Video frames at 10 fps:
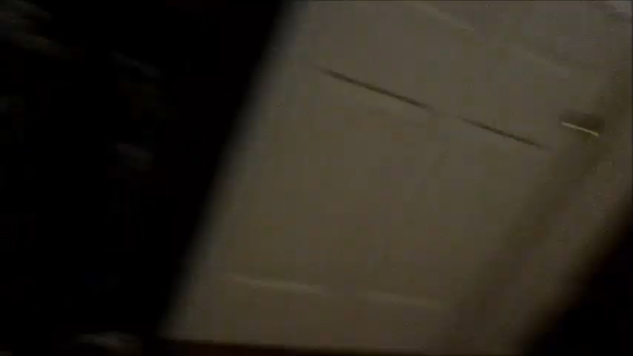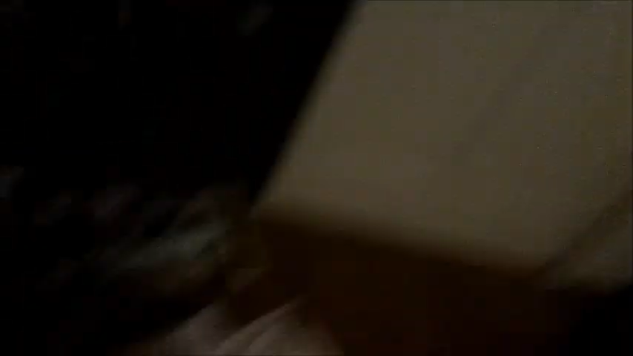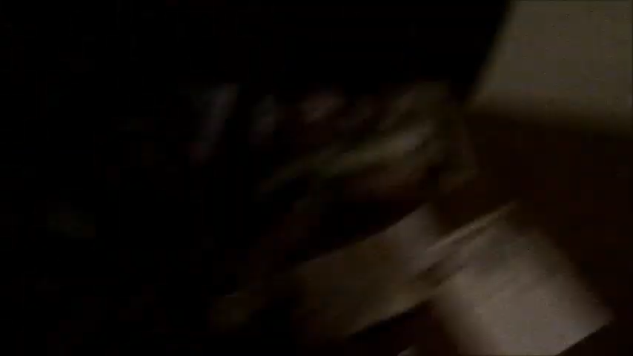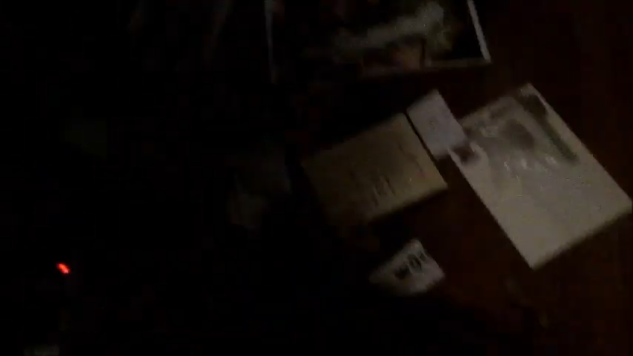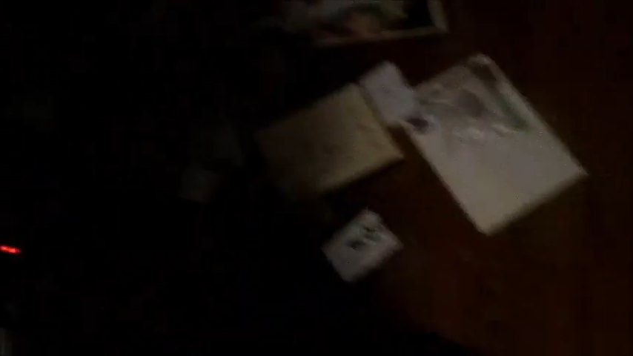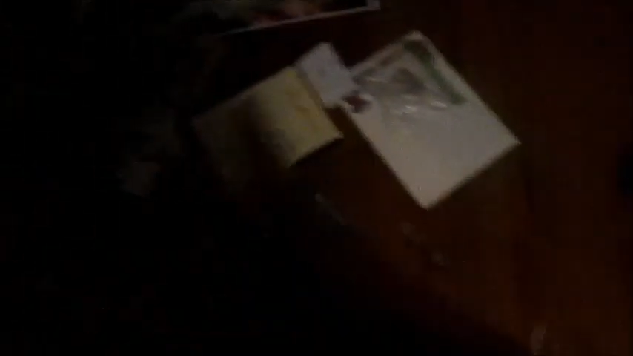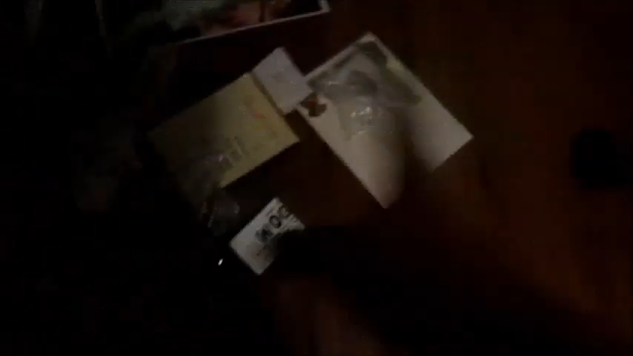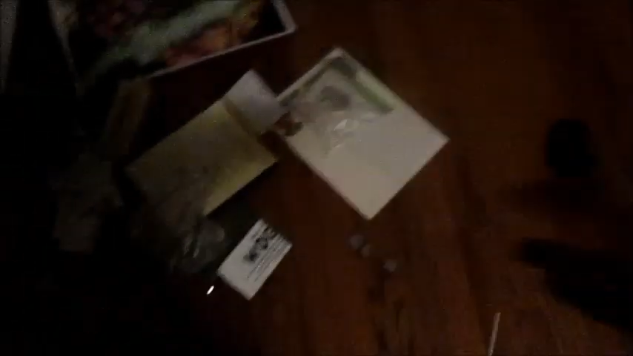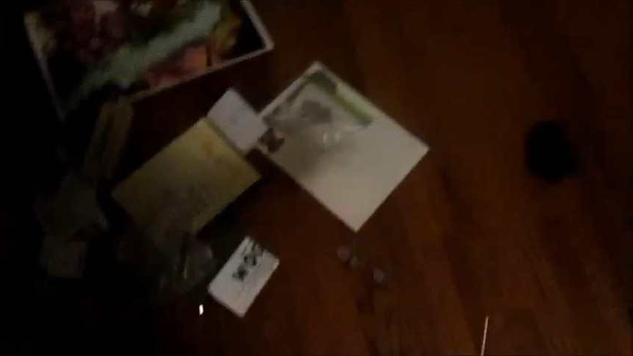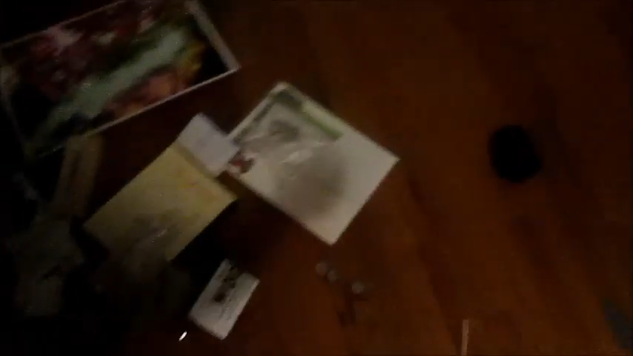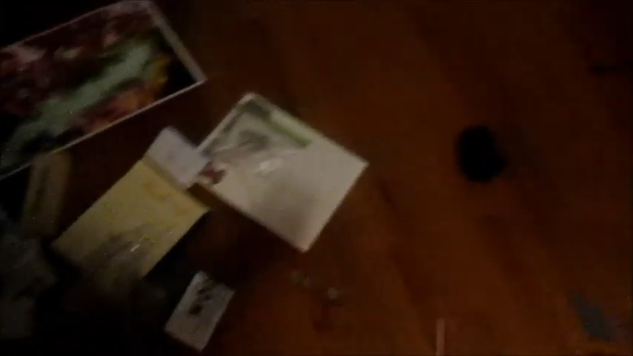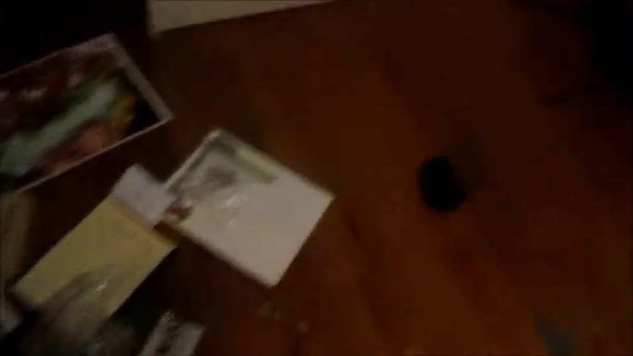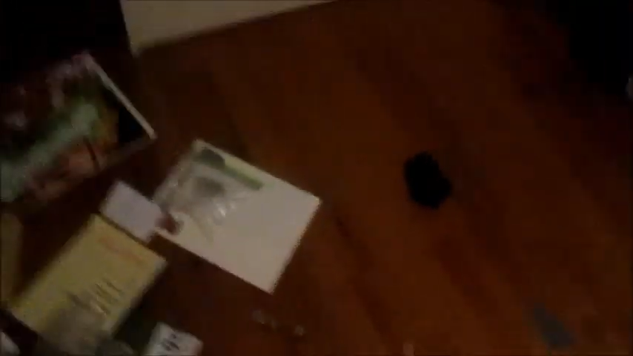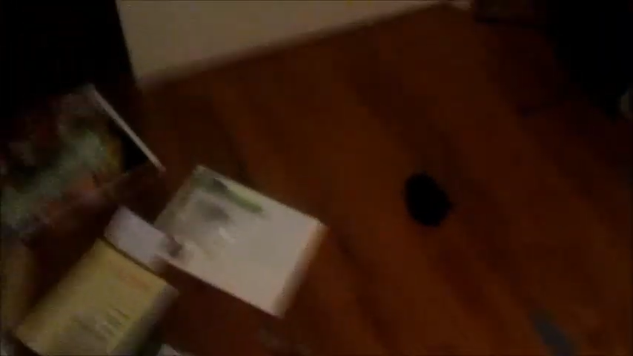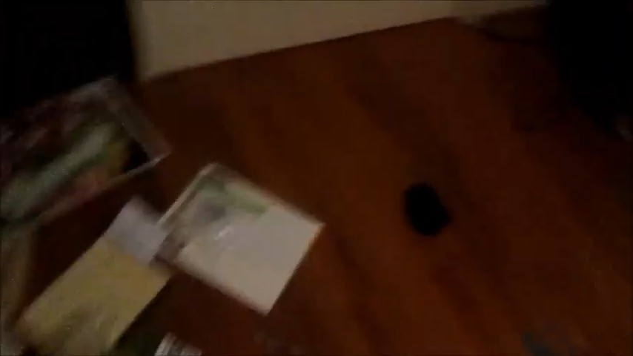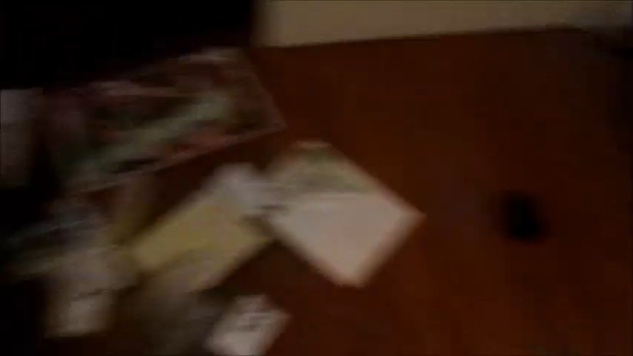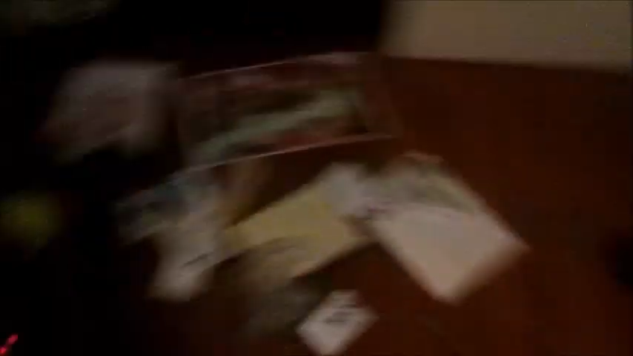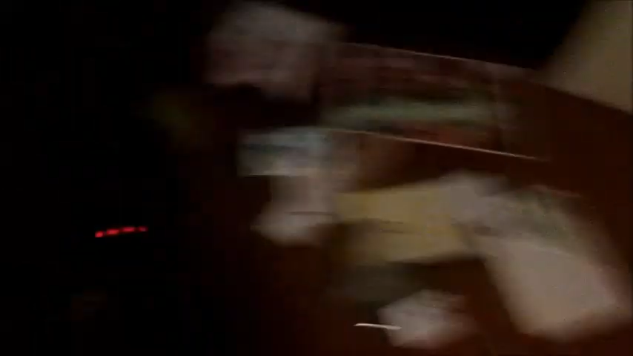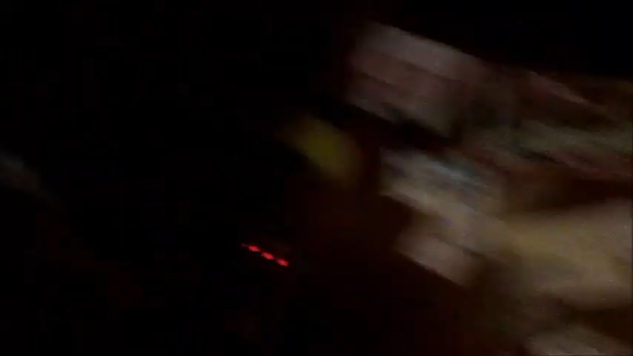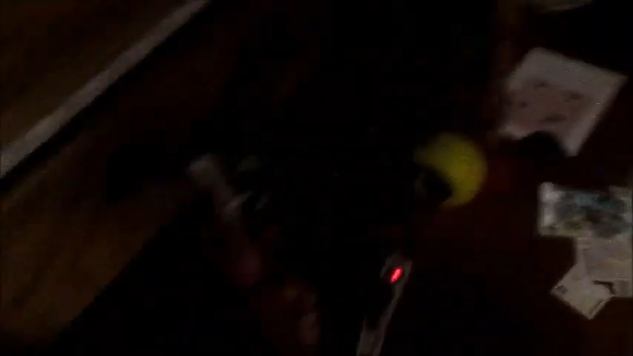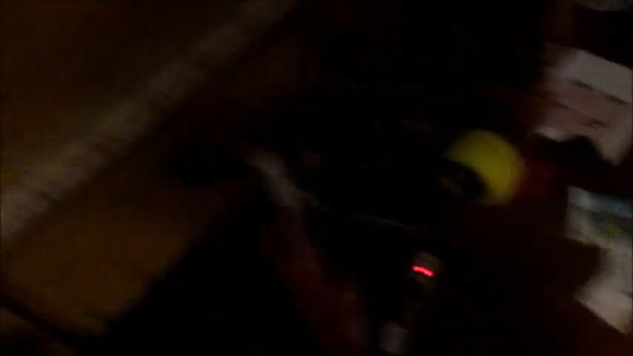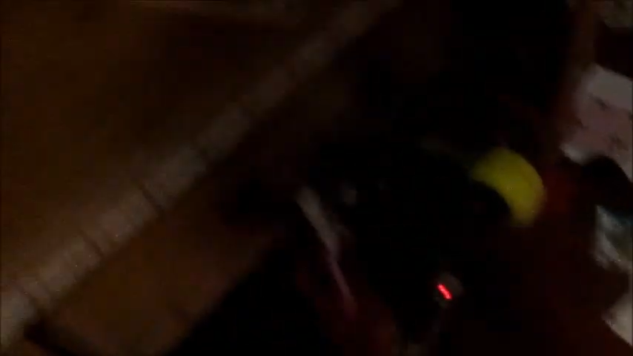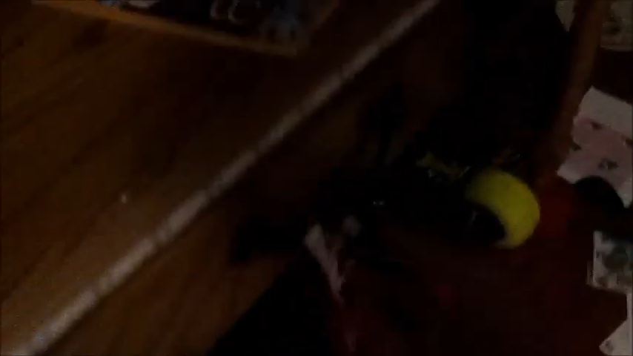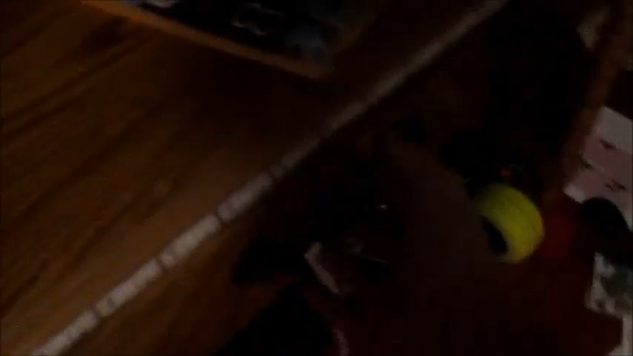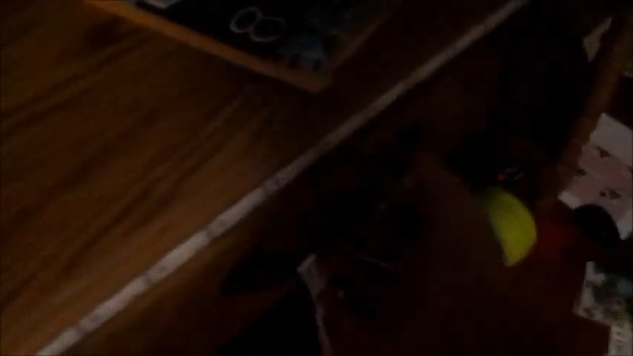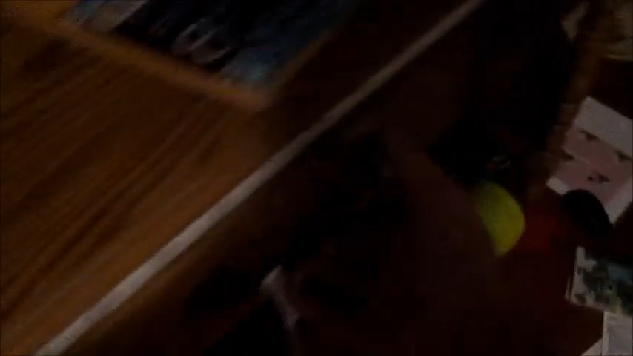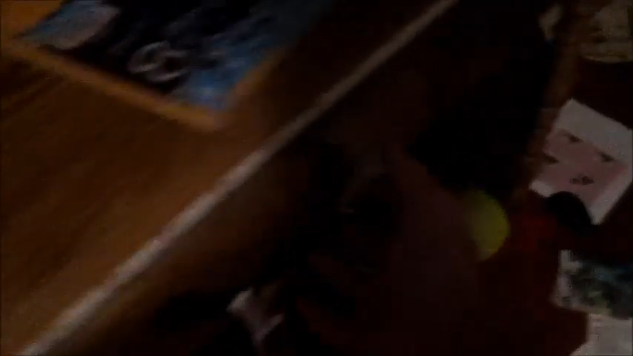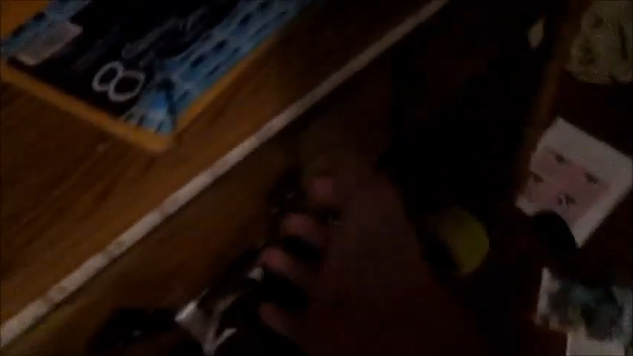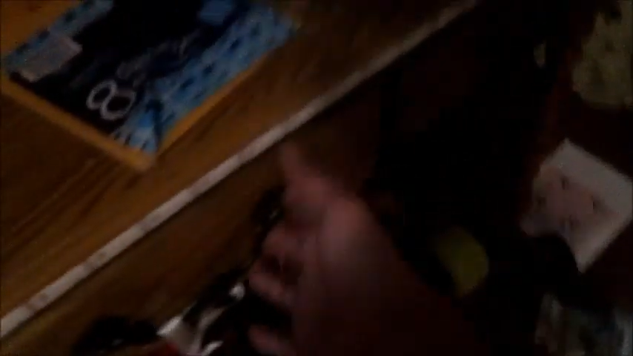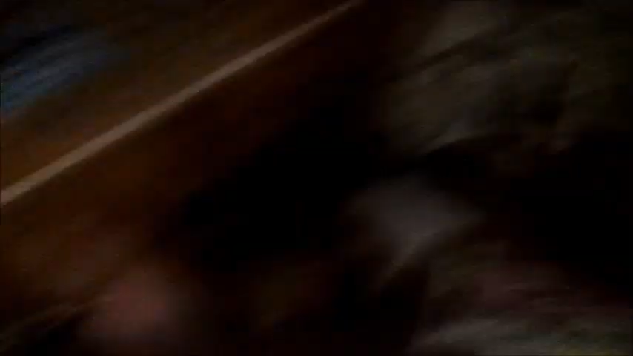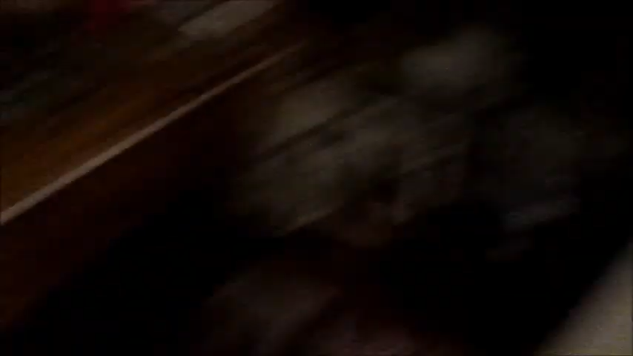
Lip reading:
Nobody's mouth can be seen.